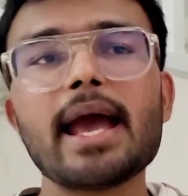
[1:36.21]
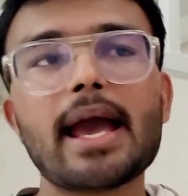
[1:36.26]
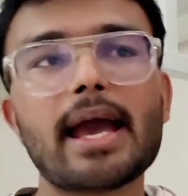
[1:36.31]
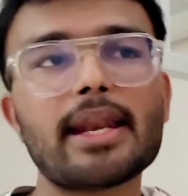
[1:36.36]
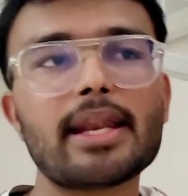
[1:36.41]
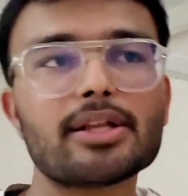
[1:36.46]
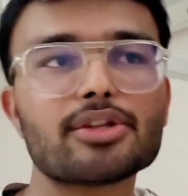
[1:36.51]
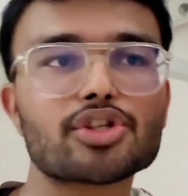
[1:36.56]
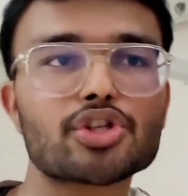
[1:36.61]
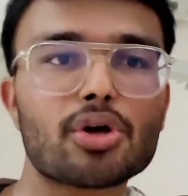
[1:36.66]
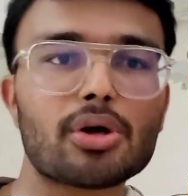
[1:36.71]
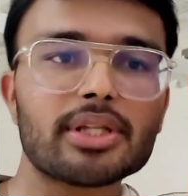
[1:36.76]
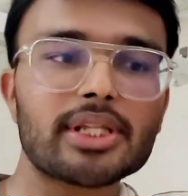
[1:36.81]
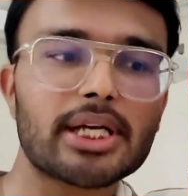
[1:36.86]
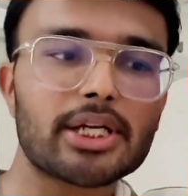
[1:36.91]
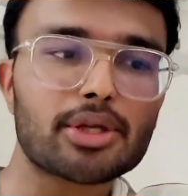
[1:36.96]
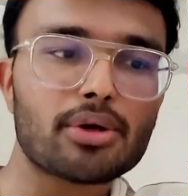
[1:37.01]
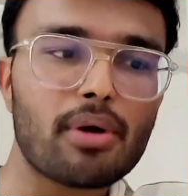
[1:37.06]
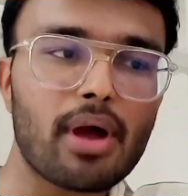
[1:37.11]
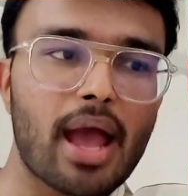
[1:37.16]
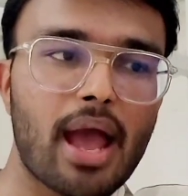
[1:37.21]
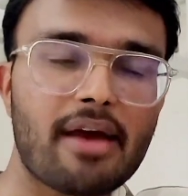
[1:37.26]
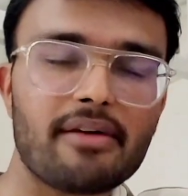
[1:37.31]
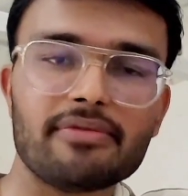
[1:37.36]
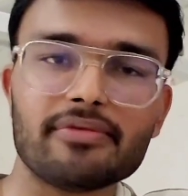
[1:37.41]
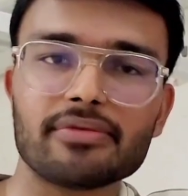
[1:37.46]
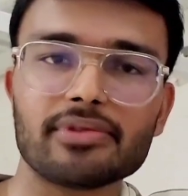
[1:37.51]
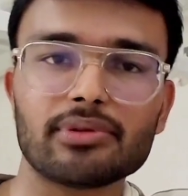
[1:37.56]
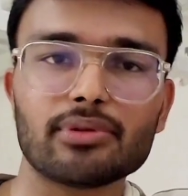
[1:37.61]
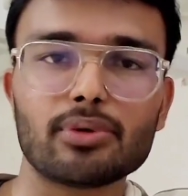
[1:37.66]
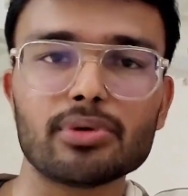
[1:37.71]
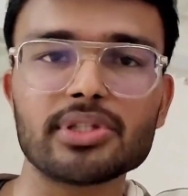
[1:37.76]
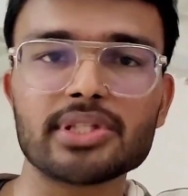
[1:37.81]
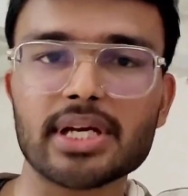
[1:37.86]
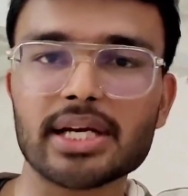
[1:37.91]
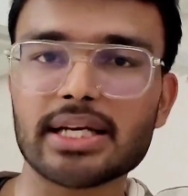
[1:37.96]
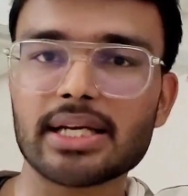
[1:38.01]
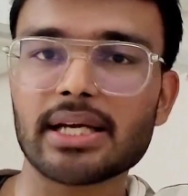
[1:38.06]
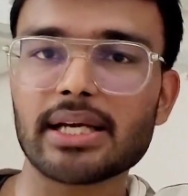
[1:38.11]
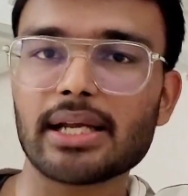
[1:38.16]
and ensure that you have those
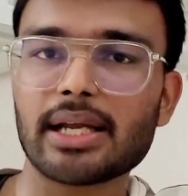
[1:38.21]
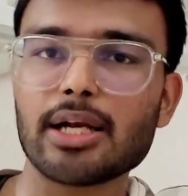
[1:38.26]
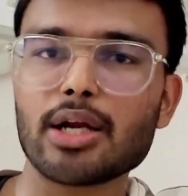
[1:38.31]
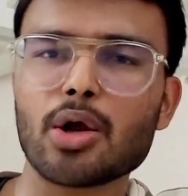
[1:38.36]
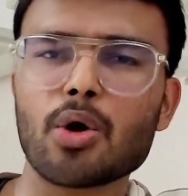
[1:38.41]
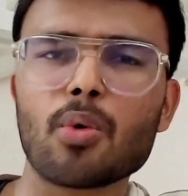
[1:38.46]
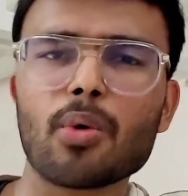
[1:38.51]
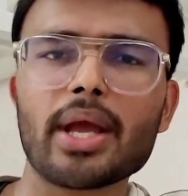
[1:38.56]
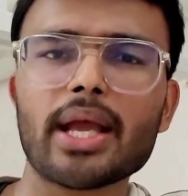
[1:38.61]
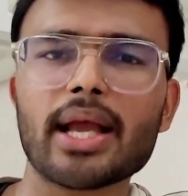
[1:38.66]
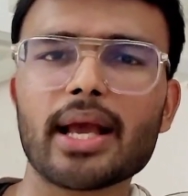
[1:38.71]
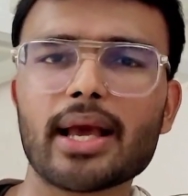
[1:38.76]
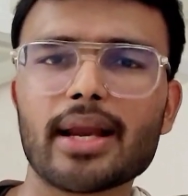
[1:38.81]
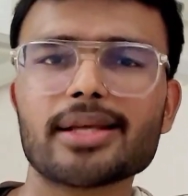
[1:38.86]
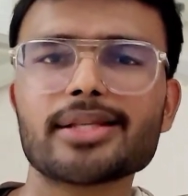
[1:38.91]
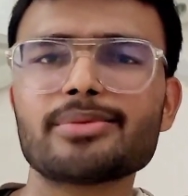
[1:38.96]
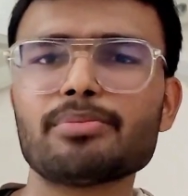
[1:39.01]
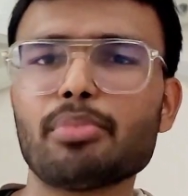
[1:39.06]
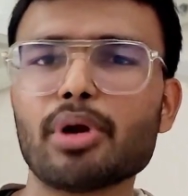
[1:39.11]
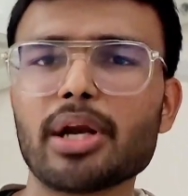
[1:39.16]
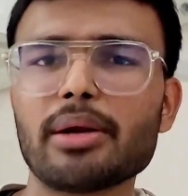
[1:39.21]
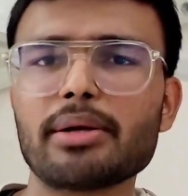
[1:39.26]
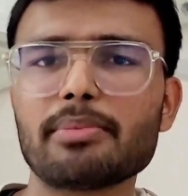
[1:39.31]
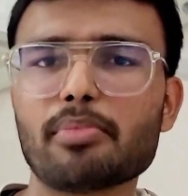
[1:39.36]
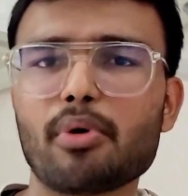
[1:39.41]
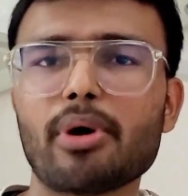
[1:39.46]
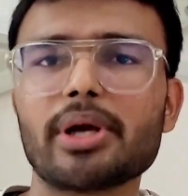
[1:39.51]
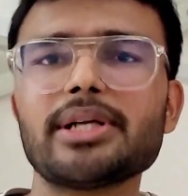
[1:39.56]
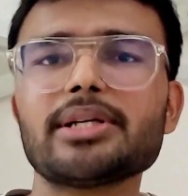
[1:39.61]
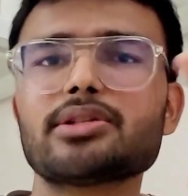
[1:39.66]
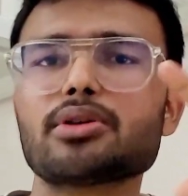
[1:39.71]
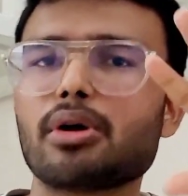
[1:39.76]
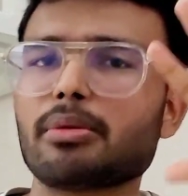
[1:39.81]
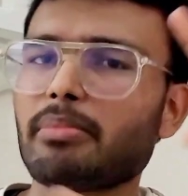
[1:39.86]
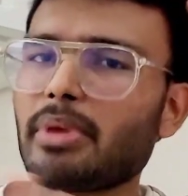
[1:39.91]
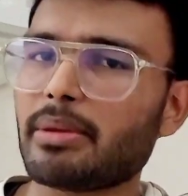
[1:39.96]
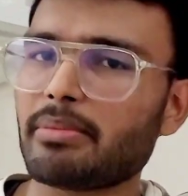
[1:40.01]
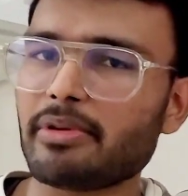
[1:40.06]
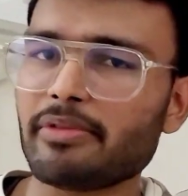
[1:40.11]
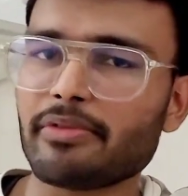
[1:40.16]
written in quick crisp bullet points or
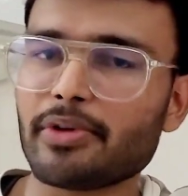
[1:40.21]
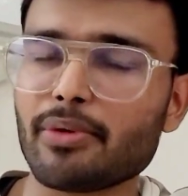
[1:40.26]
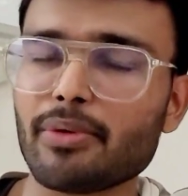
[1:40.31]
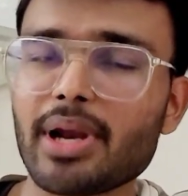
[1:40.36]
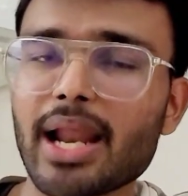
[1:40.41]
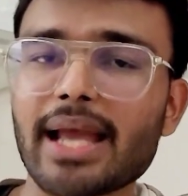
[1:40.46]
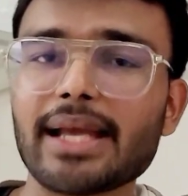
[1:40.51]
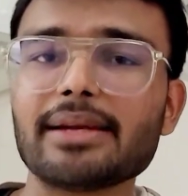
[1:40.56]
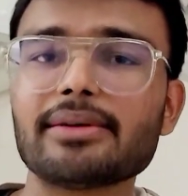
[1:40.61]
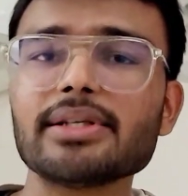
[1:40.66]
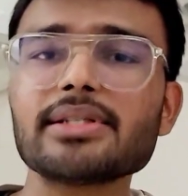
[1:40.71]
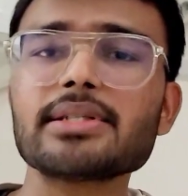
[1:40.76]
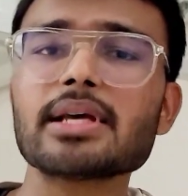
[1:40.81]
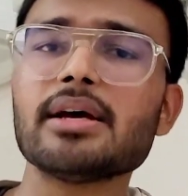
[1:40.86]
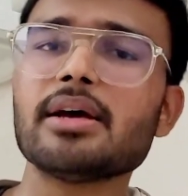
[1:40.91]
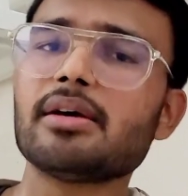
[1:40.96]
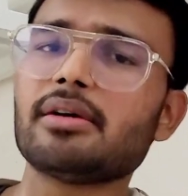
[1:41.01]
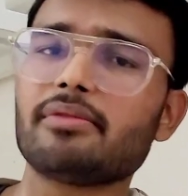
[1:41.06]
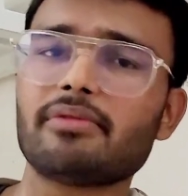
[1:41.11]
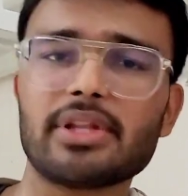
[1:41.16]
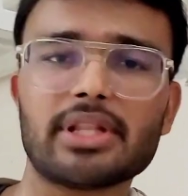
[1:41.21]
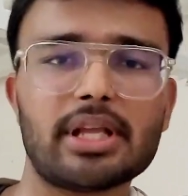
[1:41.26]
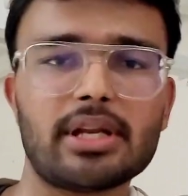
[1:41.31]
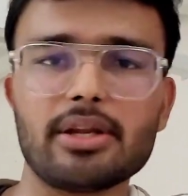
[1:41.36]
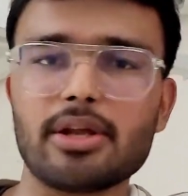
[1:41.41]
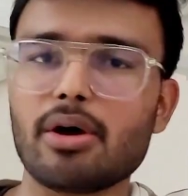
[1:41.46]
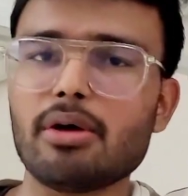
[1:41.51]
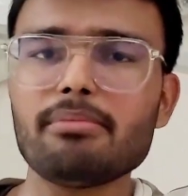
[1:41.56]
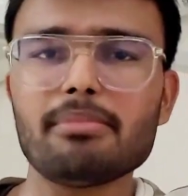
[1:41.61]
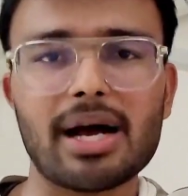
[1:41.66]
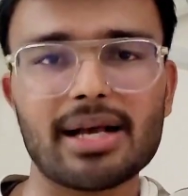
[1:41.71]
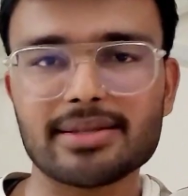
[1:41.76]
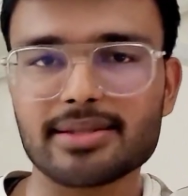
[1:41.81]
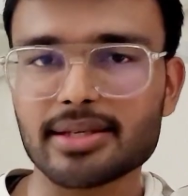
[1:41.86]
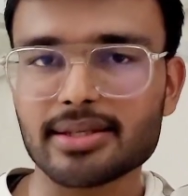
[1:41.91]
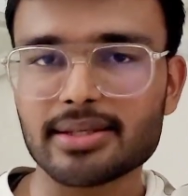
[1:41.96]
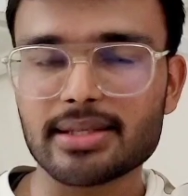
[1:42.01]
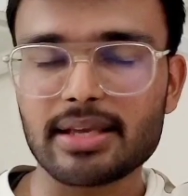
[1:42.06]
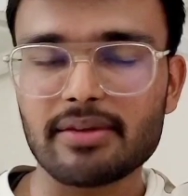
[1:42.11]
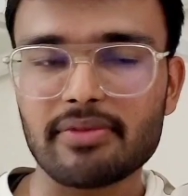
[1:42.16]
maybe few liners within your
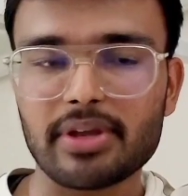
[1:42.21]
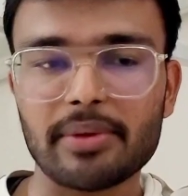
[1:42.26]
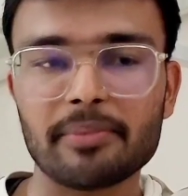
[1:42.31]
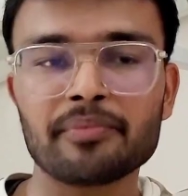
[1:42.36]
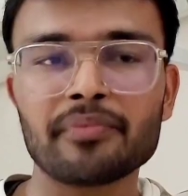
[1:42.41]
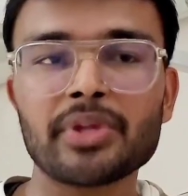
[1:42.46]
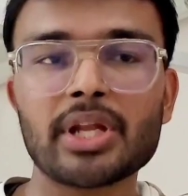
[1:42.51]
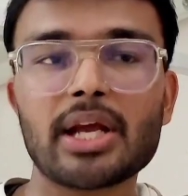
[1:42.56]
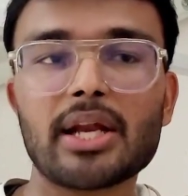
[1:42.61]
master CV.